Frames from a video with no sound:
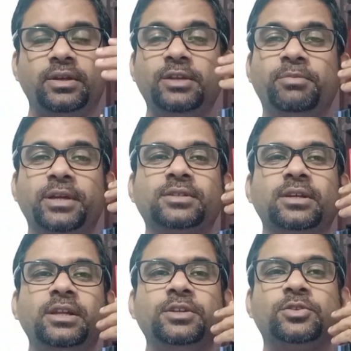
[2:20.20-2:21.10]
It
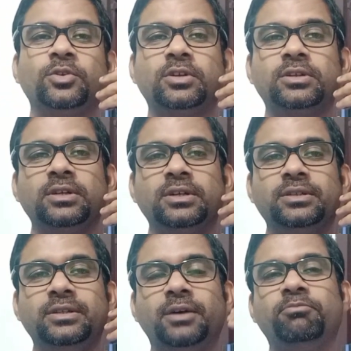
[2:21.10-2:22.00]
basically took
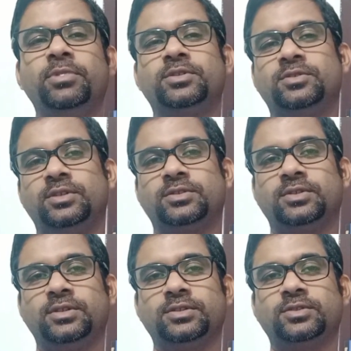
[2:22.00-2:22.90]

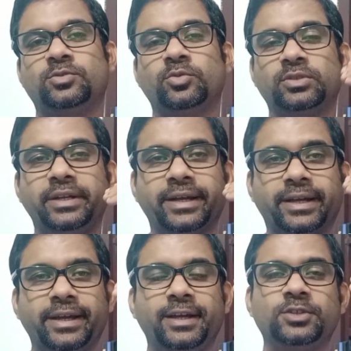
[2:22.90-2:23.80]
the
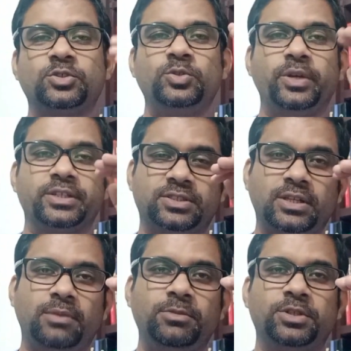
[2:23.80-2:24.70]
decades to
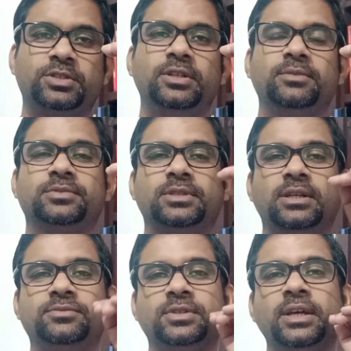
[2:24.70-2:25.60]
establish
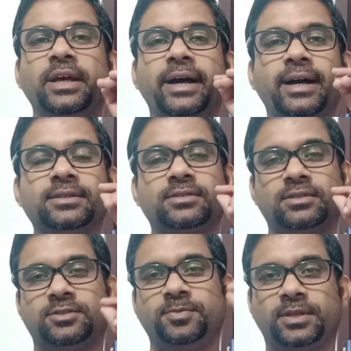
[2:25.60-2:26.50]
themselves as
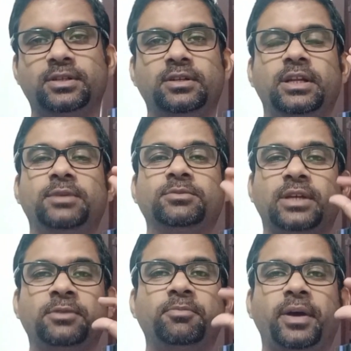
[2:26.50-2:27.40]
respected names
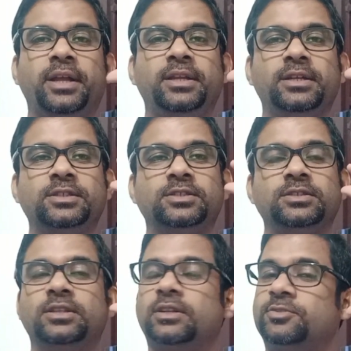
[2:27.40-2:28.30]
and pioneers
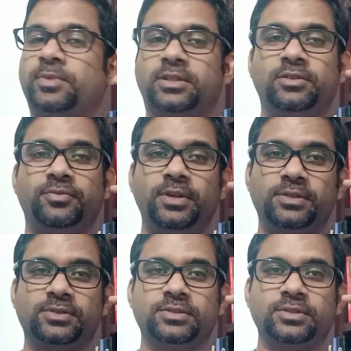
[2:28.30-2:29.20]
in their respected
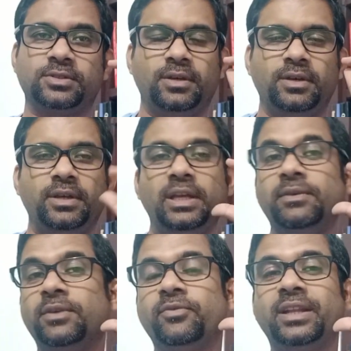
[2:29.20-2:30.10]
fields.
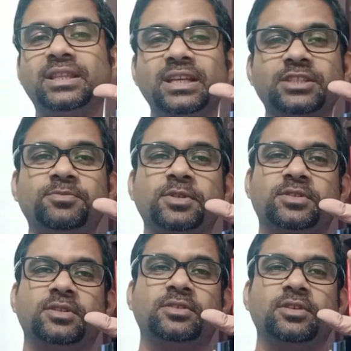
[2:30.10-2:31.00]
Even when these
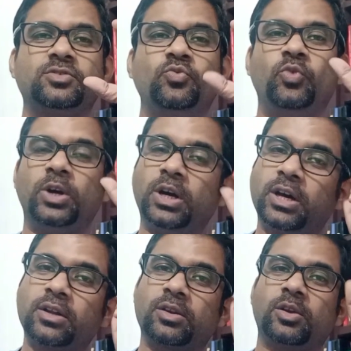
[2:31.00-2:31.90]
businesses
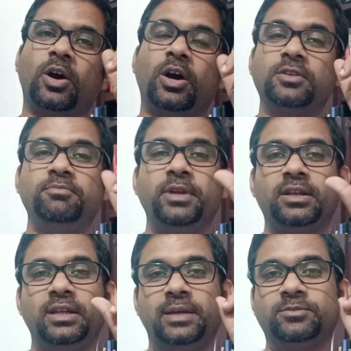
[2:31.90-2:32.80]
were not
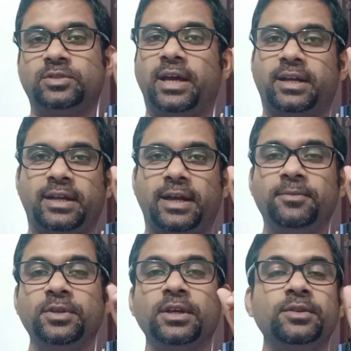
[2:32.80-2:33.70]
big names that
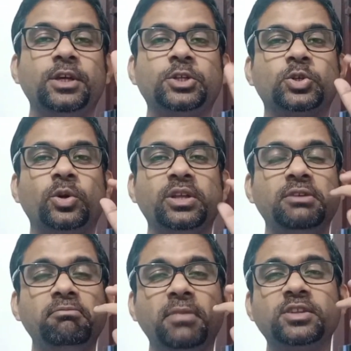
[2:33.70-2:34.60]
time, they showed
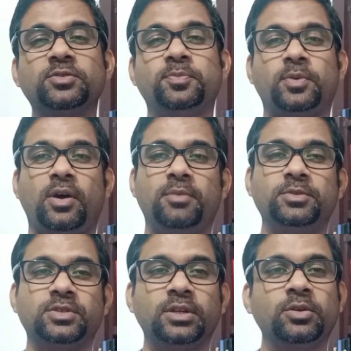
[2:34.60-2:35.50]
immense
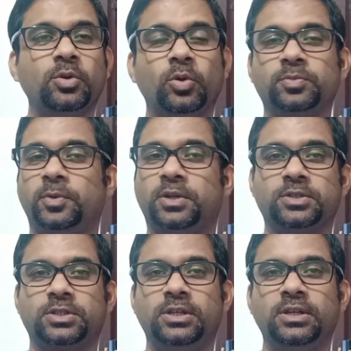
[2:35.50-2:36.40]
promise and growth
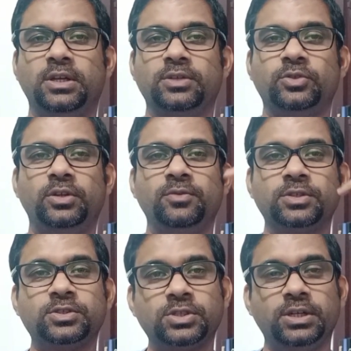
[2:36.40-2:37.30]
potential. So
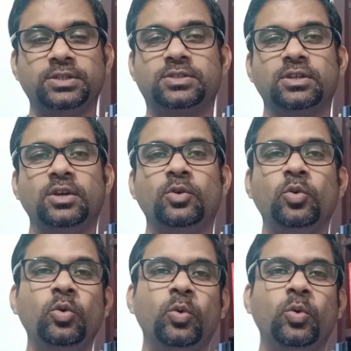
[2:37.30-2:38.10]
investors who